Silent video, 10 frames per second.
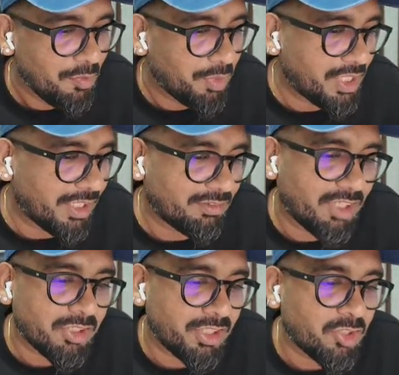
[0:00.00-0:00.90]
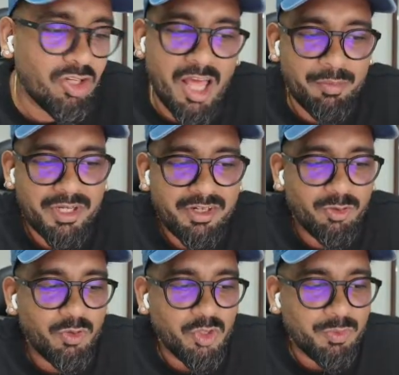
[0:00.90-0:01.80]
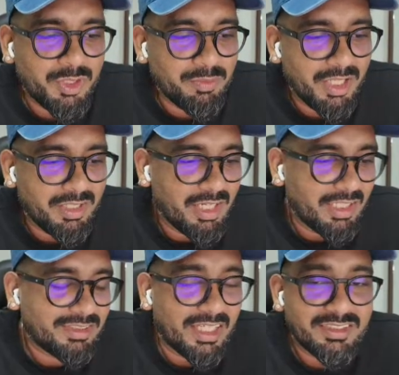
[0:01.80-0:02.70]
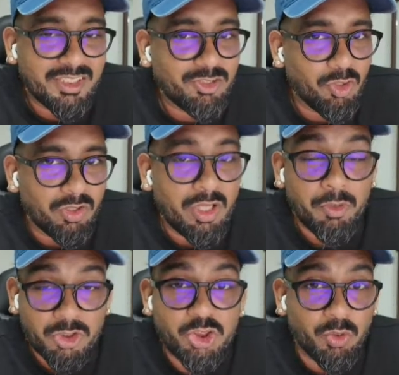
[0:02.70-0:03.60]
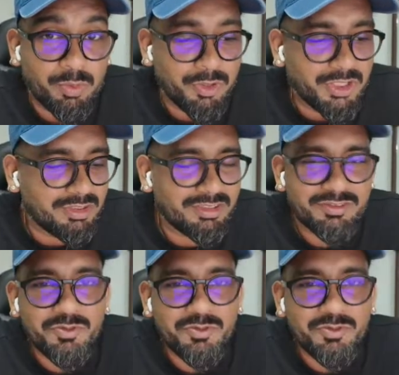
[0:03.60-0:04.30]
But like, can you elaborate, Raghu? What do you mean by like size? Are you talking about story points?